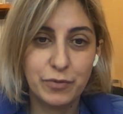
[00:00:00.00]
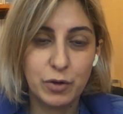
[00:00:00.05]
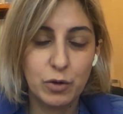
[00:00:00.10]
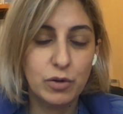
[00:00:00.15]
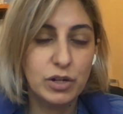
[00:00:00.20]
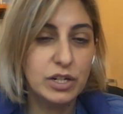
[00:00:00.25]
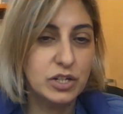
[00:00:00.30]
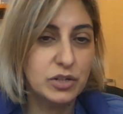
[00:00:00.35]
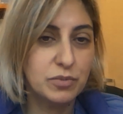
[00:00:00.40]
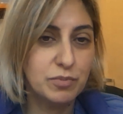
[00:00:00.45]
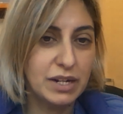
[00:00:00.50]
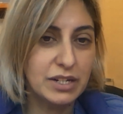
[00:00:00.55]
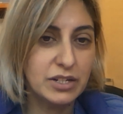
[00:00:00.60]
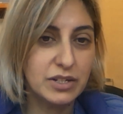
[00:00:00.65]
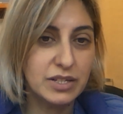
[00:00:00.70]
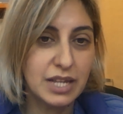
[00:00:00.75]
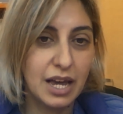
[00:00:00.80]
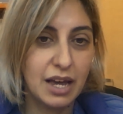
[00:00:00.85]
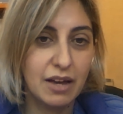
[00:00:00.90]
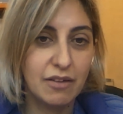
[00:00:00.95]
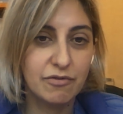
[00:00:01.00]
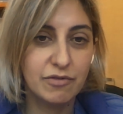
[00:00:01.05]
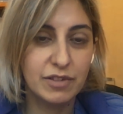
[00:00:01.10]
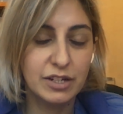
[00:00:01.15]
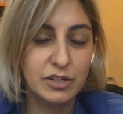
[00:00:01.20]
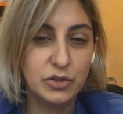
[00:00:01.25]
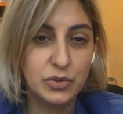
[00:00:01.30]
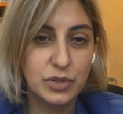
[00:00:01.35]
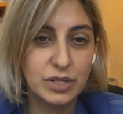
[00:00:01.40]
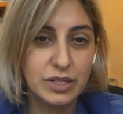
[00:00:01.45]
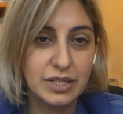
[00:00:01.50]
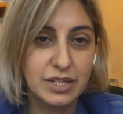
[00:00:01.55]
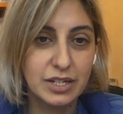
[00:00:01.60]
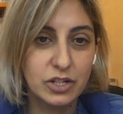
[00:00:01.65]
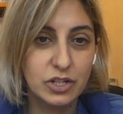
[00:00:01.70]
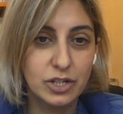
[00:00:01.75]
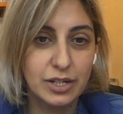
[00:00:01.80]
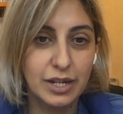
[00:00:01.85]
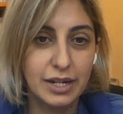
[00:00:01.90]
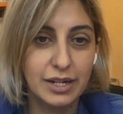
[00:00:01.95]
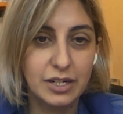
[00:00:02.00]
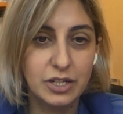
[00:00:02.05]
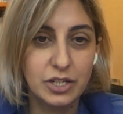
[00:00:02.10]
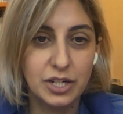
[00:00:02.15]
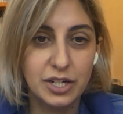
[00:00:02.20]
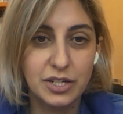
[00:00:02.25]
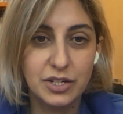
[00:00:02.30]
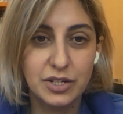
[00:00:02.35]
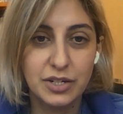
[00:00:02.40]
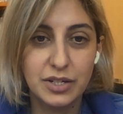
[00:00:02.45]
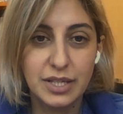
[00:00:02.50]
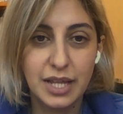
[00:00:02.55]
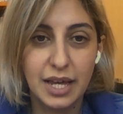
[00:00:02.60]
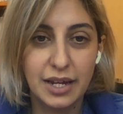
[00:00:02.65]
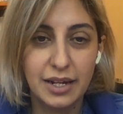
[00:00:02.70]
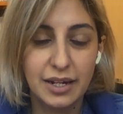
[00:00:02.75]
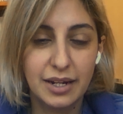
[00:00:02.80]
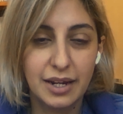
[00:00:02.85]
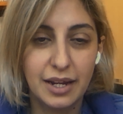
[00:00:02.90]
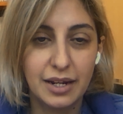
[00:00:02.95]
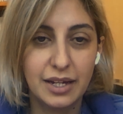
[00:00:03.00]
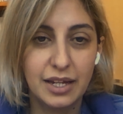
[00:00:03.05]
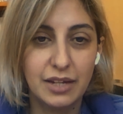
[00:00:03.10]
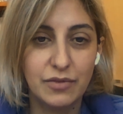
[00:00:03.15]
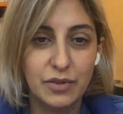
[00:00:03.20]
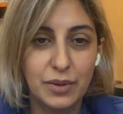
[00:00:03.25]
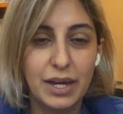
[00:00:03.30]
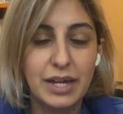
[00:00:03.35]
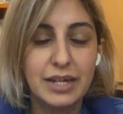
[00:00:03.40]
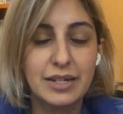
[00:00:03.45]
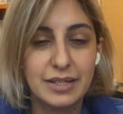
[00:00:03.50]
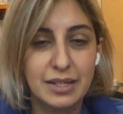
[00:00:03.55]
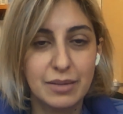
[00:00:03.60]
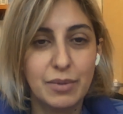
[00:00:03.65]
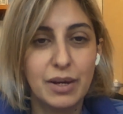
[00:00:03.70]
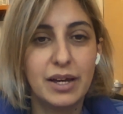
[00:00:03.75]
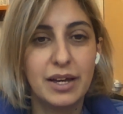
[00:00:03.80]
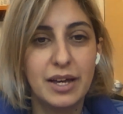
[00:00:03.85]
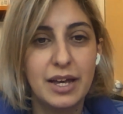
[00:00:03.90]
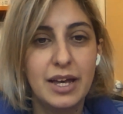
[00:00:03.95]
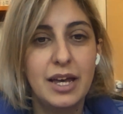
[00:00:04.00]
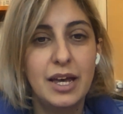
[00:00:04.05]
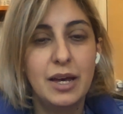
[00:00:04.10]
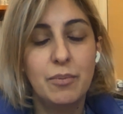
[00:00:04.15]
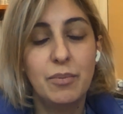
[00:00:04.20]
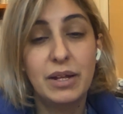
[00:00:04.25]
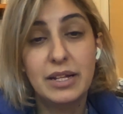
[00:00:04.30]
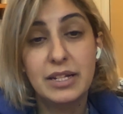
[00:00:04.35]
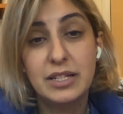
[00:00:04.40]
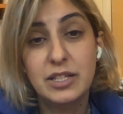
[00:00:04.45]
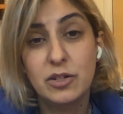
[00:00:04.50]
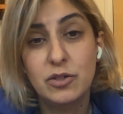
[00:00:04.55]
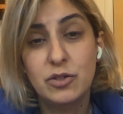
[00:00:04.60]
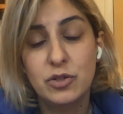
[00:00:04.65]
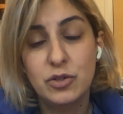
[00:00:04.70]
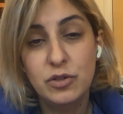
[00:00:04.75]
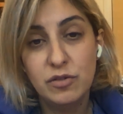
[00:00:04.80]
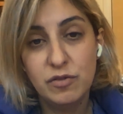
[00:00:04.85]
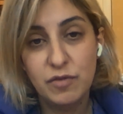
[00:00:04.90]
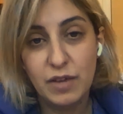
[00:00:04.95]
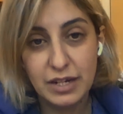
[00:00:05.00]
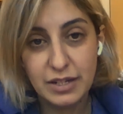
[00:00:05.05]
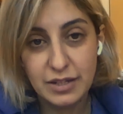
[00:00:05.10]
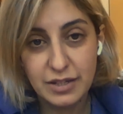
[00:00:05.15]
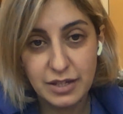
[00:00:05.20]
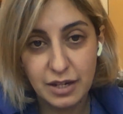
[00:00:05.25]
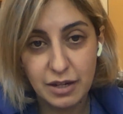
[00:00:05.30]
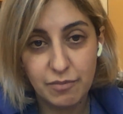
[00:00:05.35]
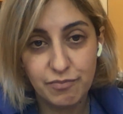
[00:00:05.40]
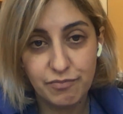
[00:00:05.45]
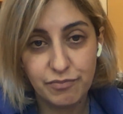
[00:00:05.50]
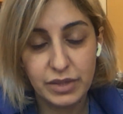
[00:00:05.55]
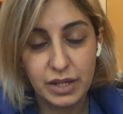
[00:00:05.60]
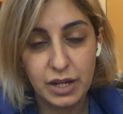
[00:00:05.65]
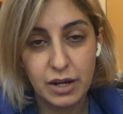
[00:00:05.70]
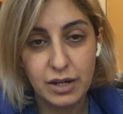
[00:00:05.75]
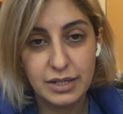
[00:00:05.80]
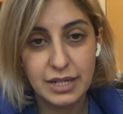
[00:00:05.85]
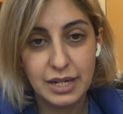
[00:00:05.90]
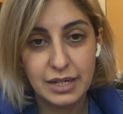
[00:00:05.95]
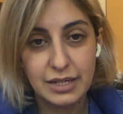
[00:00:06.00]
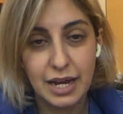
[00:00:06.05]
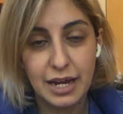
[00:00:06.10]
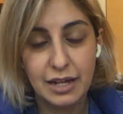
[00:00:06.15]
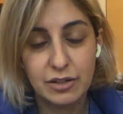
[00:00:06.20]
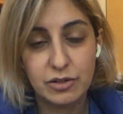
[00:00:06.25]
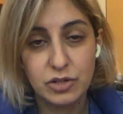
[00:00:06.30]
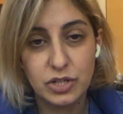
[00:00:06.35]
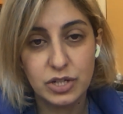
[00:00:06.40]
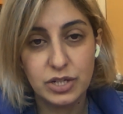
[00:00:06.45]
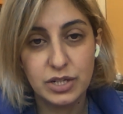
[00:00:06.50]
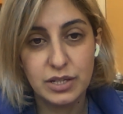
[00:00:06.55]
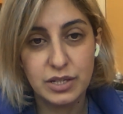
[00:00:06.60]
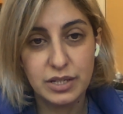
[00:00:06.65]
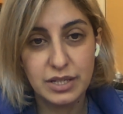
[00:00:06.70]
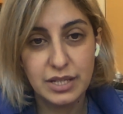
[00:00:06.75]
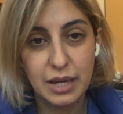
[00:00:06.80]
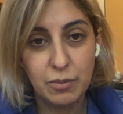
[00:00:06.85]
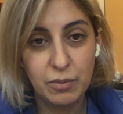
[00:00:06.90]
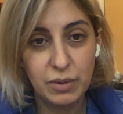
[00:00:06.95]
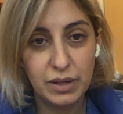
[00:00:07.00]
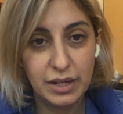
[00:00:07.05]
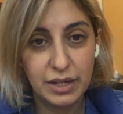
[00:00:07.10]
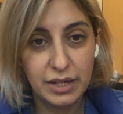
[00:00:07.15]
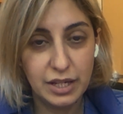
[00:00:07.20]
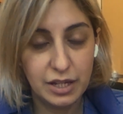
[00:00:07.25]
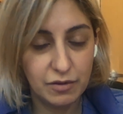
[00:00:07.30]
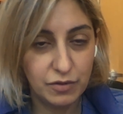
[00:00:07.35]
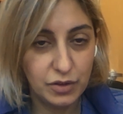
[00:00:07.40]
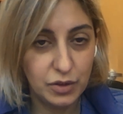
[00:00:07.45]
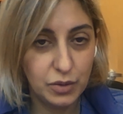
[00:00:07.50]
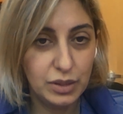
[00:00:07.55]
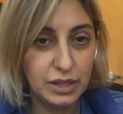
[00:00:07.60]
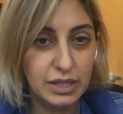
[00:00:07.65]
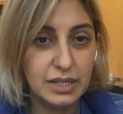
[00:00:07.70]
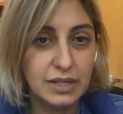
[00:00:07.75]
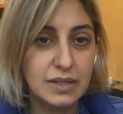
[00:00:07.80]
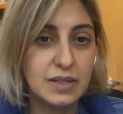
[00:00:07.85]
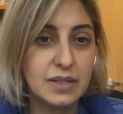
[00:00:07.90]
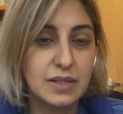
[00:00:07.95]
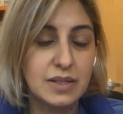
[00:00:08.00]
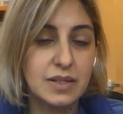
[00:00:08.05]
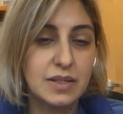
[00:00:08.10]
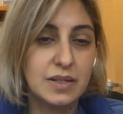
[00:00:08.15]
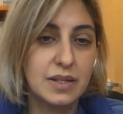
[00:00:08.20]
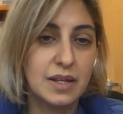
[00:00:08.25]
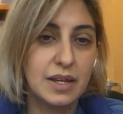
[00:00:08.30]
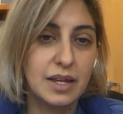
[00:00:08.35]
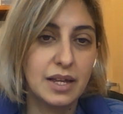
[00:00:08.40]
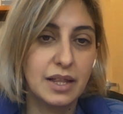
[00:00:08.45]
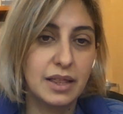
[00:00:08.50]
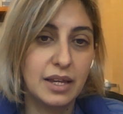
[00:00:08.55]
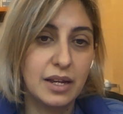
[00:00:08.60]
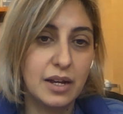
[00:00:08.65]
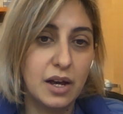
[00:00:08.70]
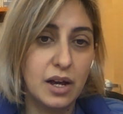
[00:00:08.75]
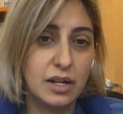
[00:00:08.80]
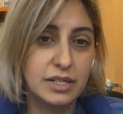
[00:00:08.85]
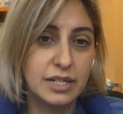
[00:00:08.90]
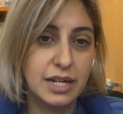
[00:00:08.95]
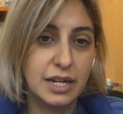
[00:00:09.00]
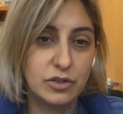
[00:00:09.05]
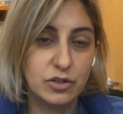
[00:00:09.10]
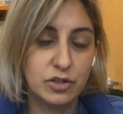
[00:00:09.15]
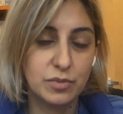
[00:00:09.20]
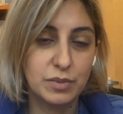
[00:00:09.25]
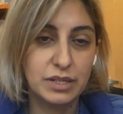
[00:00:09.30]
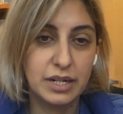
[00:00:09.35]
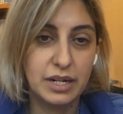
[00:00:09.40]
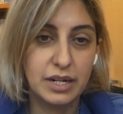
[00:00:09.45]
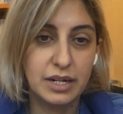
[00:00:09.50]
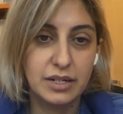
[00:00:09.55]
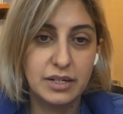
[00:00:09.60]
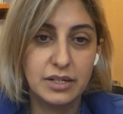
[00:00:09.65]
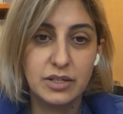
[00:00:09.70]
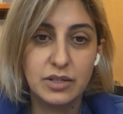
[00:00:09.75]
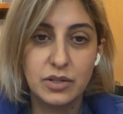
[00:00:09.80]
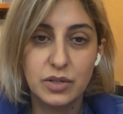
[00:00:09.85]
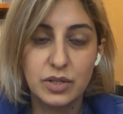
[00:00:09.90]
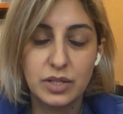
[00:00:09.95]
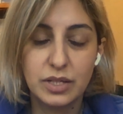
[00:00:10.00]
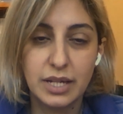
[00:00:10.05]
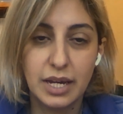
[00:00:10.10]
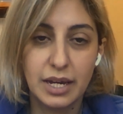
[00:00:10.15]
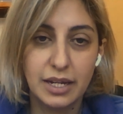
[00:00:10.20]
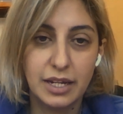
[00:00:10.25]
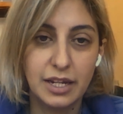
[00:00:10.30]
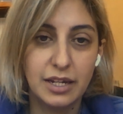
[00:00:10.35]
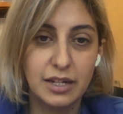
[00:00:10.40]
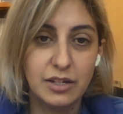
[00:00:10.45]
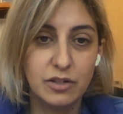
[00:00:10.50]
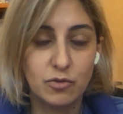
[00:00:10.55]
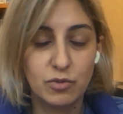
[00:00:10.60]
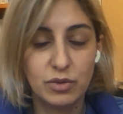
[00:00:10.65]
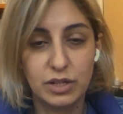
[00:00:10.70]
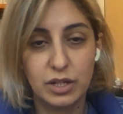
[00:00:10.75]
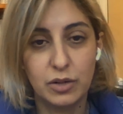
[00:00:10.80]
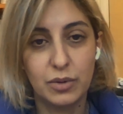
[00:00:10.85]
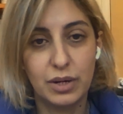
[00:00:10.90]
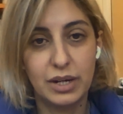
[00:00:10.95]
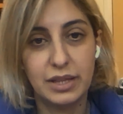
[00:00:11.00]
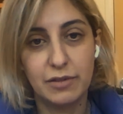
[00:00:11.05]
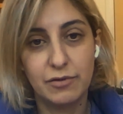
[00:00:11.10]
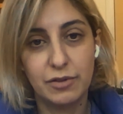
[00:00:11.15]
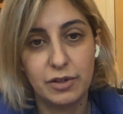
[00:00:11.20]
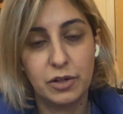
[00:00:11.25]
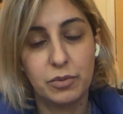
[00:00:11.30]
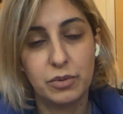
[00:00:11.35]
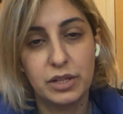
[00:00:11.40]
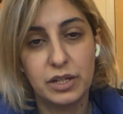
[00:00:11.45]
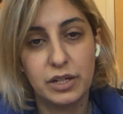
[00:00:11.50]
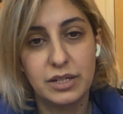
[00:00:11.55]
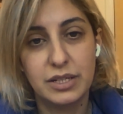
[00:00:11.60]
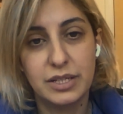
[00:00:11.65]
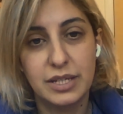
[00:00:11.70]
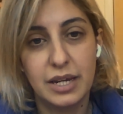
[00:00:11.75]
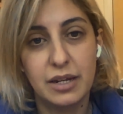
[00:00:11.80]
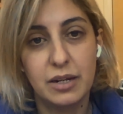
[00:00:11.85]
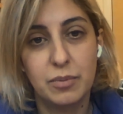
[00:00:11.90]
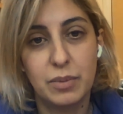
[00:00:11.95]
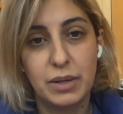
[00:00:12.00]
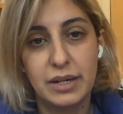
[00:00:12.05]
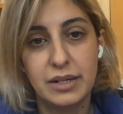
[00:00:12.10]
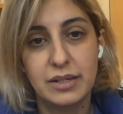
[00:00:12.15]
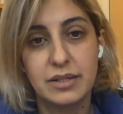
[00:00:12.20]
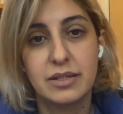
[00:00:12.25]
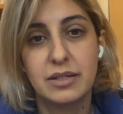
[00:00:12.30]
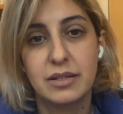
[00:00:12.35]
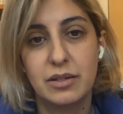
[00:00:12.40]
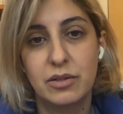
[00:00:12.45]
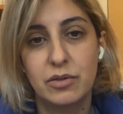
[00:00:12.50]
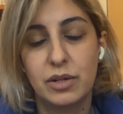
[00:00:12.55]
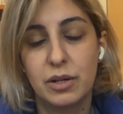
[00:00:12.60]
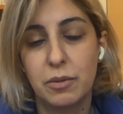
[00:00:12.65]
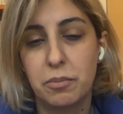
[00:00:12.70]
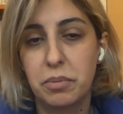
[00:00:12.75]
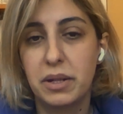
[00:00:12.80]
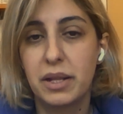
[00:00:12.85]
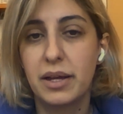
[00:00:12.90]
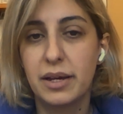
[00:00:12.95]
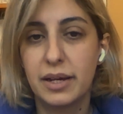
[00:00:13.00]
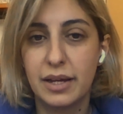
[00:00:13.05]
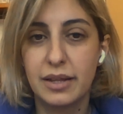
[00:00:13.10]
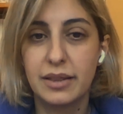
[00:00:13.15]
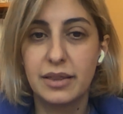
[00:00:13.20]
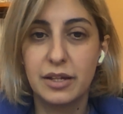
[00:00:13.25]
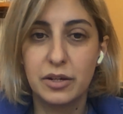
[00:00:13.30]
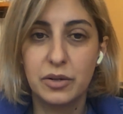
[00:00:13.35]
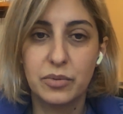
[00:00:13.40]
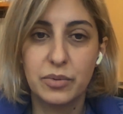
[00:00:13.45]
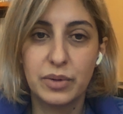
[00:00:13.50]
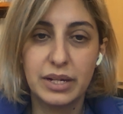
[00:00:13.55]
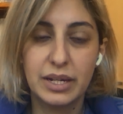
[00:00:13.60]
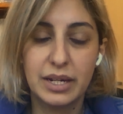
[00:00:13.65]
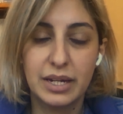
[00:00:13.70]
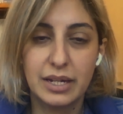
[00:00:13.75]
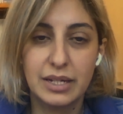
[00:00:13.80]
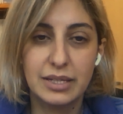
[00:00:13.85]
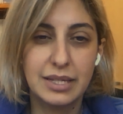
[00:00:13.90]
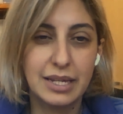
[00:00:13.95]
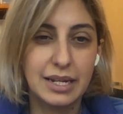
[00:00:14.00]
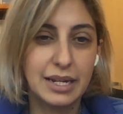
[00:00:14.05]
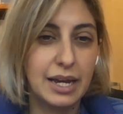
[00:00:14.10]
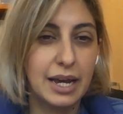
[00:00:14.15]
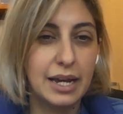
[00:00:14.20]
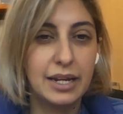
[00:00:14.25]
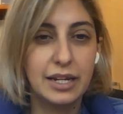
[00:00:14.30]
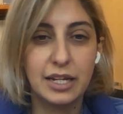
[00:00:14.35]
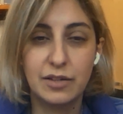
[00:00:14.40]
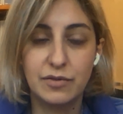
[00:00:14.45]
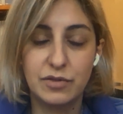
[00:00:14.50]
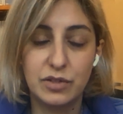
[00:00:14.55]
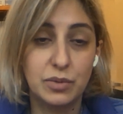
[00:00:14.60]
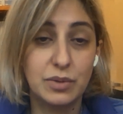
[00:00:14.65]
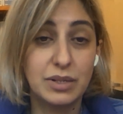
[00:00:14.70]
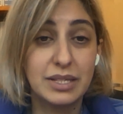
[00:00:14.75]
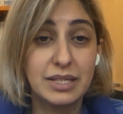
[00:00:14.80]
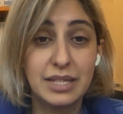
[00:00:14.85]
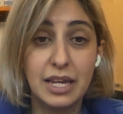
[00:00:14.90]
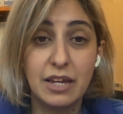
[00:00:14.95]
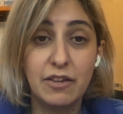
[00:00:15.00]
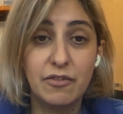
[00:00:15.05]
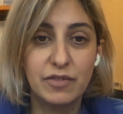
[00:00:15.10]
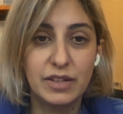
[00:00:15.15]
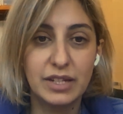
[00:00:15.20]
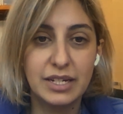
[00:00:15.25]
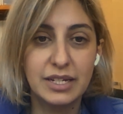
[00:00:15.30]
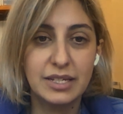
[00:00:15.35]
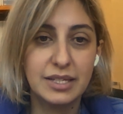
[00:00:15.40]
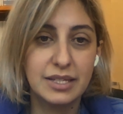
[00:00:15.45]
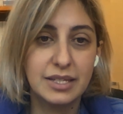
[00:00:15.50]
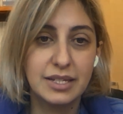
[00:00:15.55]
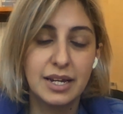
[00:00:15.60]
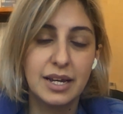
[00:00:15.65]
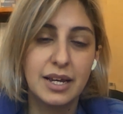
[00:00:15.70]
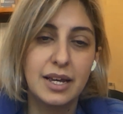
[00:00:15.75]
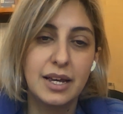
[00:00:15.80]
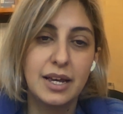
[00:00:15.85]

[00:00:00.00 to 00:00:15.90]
or you might just have intrinsic genetic changes that kind of give you eczema. But let's say you do find some contact allergens, then we can give you lists. And the Contact Dermatitis Society is really great. They have a really good database. You can plug in the ingredients and it kind of gives you a safe list.